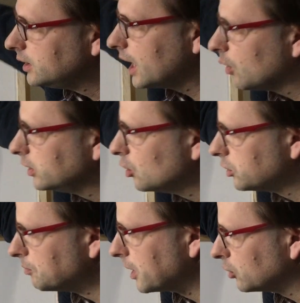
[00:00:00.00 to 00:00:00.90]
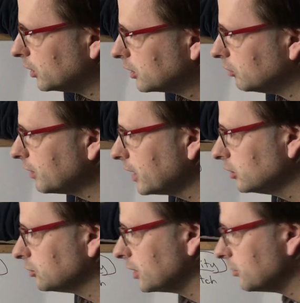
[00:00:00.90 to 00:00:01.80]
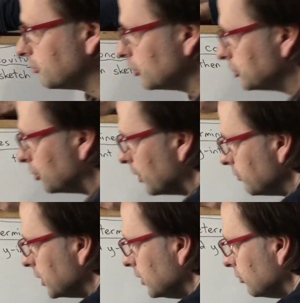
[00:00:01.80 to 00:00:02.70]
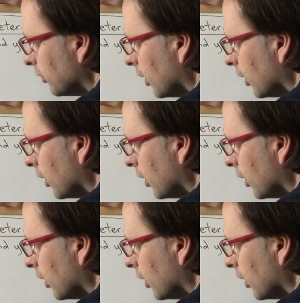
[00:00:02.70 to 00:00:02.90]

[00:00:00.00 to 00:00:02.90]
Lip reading: Now I know that my critical values on the first derivative